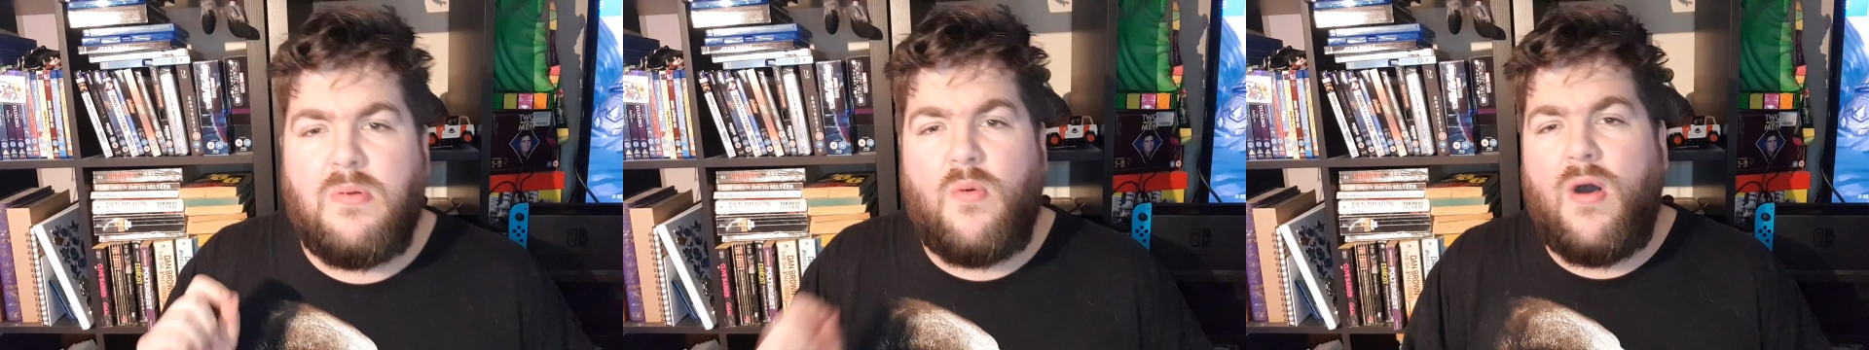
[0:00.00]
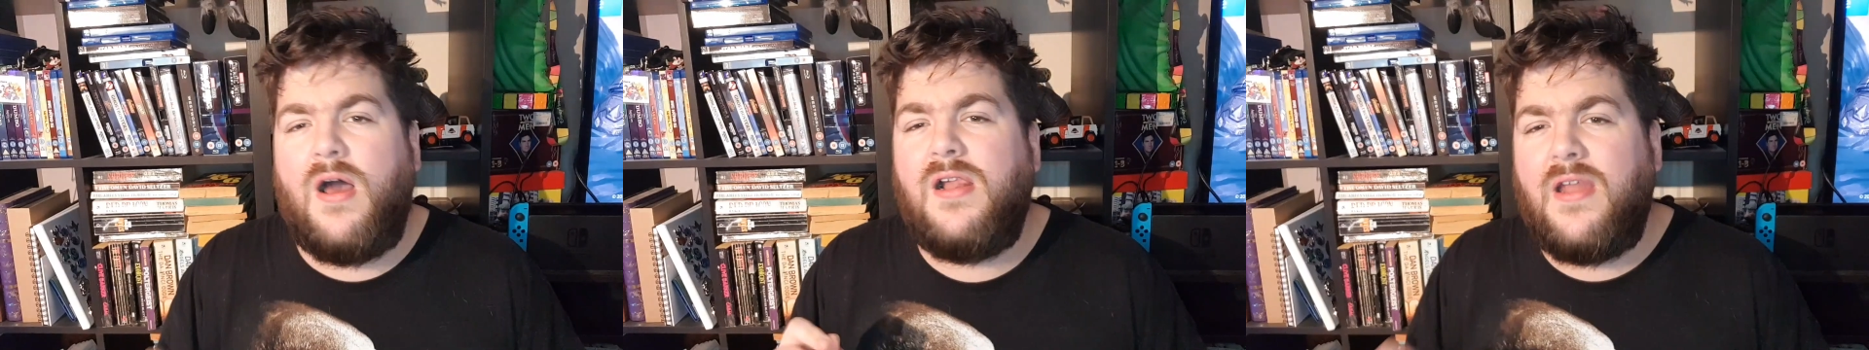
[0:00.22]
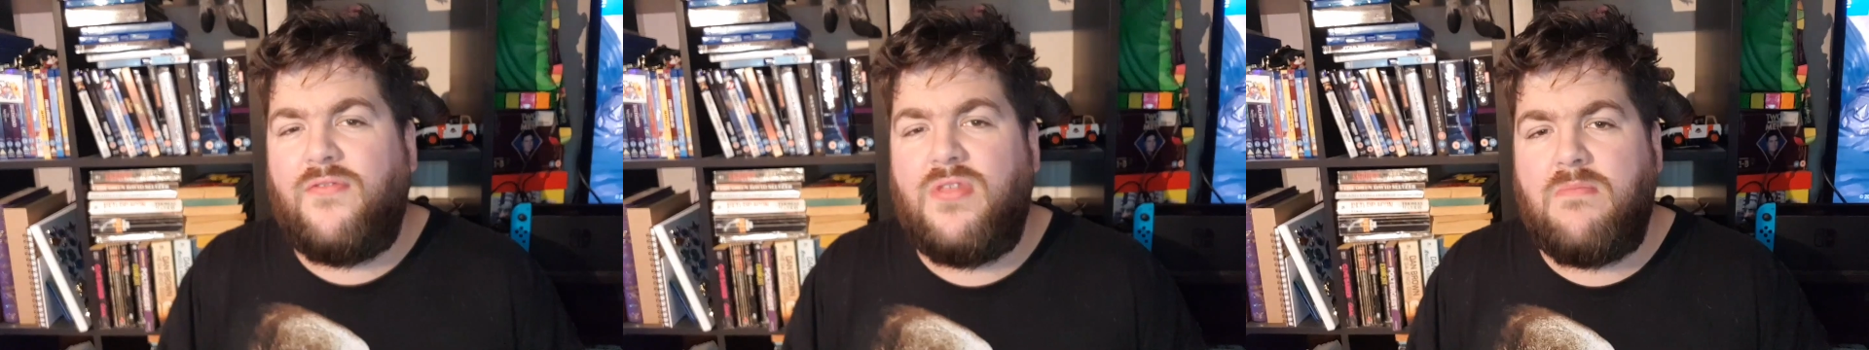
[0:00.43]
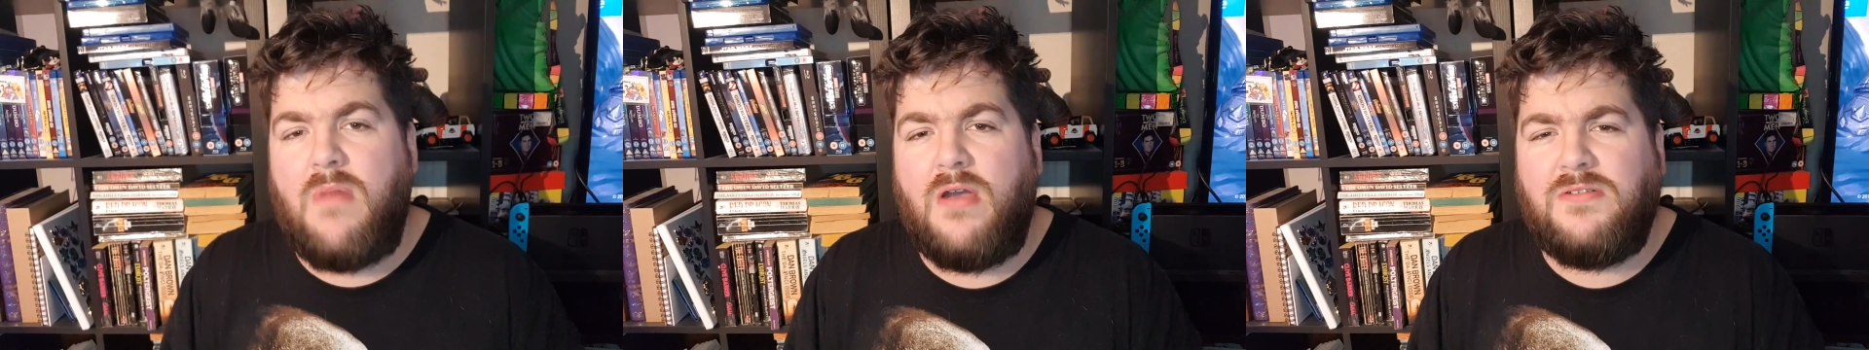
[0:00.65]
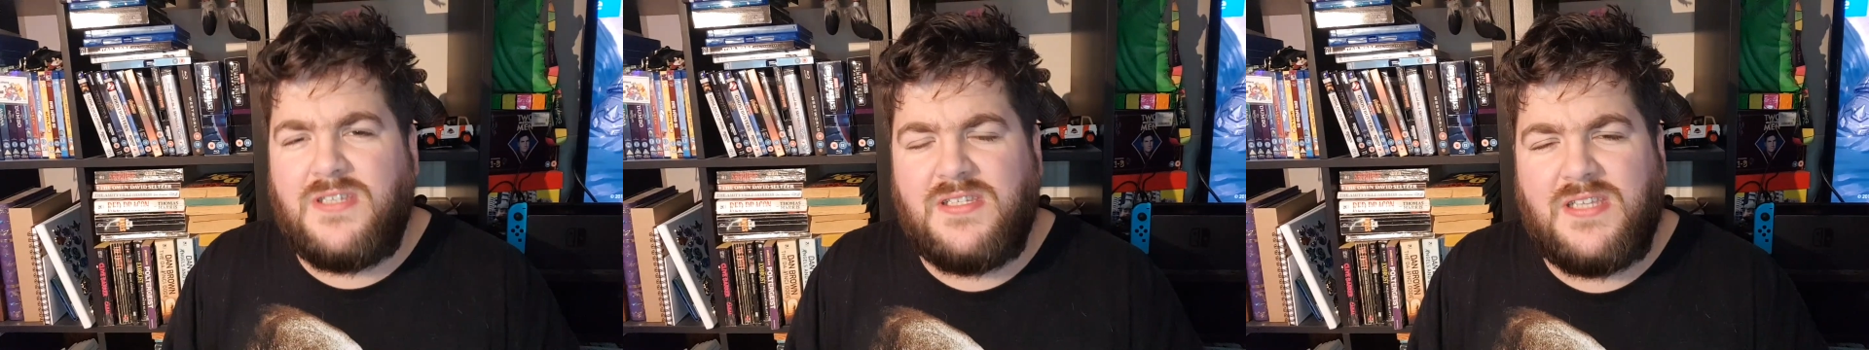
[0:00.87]
But what I love the
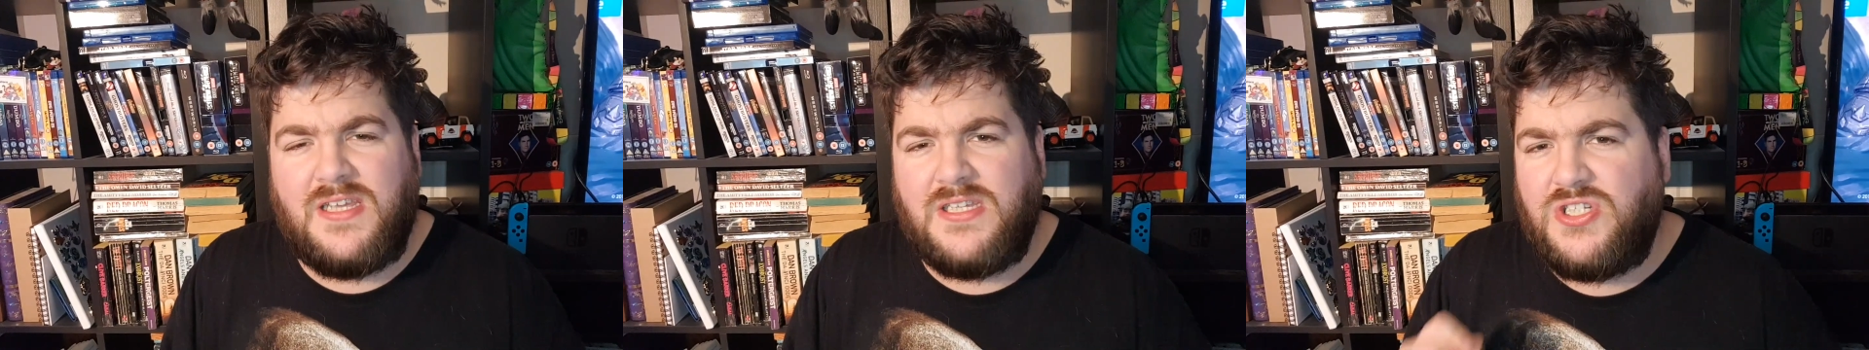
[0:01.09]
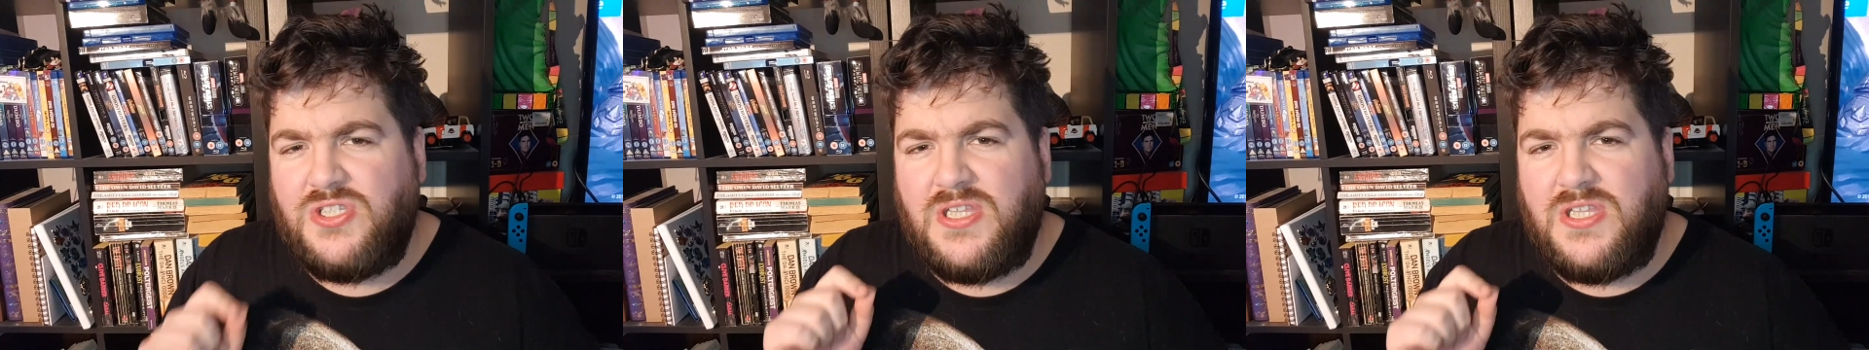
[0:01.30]
most is that